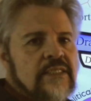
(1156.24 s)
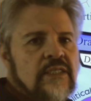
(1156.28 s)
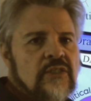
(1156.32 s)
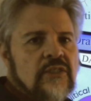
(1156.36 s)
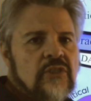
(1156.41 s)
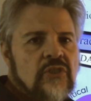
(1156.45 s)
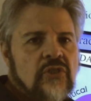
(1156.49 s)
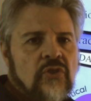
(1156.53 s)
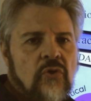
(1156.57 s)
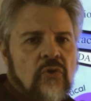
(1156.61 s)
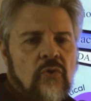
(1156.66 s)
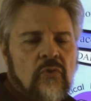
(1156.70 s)

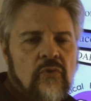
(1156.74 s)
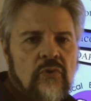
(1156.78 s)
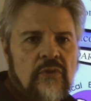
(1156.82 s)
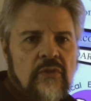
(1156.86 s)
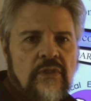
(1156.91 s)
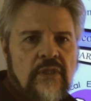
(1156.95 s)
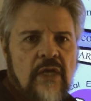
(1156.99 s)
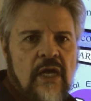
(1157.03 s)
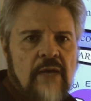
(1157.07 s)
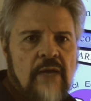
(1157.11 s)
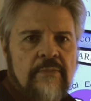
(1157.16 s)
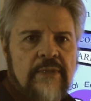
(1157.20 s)
it's total
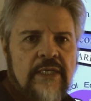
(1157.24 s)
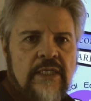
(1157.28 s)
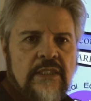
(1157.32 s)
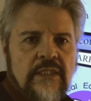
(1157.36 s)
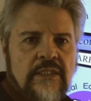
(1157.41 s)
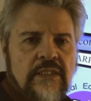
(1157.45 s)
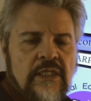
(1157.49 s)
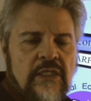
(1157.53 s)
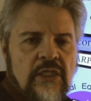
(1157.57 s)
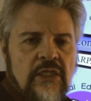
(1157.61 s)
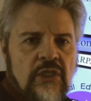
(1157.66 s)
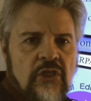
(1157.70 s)

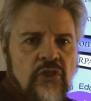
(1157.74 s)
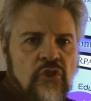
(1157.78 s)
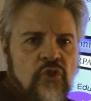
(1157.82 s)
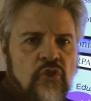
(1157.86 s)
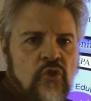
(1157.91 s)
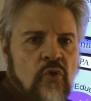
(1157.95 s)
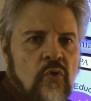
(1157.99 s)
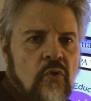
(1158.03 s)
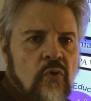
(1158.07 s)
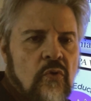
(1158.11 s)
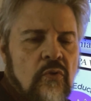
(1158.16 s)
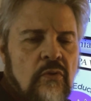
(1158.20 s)
dominance and
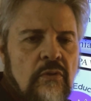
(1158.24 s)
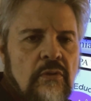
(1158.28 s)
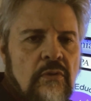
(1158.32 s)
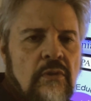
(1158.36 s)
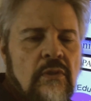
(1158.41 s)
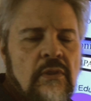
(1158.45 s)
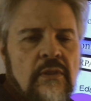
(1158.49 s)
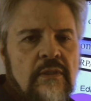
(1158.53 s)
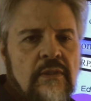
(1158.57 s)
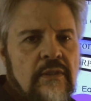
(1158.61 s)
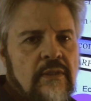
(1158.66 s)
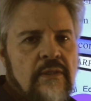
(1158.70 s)
control.
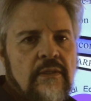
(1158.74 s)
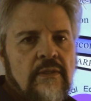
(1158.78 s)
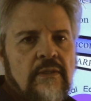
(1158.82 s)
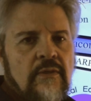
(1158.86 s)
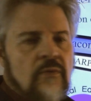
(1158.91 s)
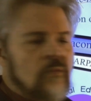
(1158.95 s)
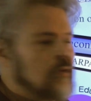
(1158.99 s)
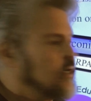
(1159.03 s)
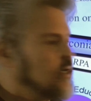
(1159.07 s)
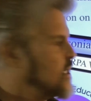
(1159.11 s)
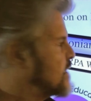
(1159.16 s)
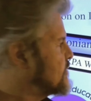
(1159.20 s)

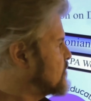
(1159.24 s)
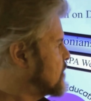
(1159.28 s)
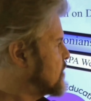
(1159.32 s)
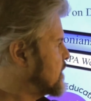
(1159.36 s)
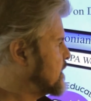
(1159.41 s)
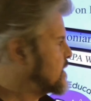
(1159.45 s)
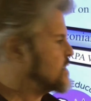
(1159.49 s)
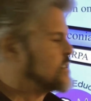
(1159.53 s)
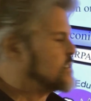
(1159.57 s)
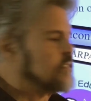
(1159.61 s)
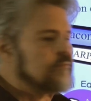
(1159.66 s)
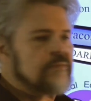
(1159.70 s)
Whatever
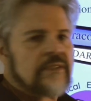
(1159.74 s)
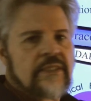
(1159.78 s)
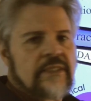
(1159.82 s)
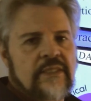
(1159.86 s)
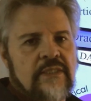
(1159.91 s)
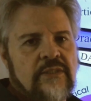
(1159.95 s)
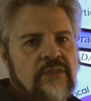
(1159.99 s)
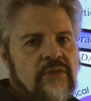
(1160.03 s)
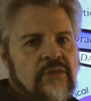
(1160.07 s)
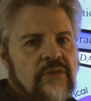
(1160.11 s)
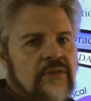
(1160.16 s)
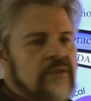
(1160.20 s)
ism it
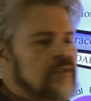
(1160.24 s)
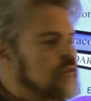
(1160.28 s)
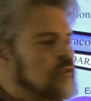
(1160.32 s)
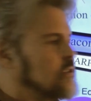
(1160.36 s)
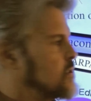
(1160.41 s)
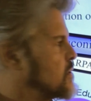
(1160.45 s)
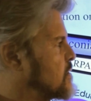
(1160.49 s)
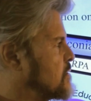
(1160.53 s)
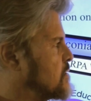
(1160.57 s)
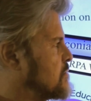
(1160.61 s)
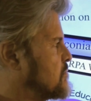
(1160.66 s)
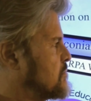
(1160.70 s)
is, you can
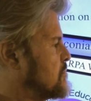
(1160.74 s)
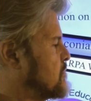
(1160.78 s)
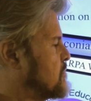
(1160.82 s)
just,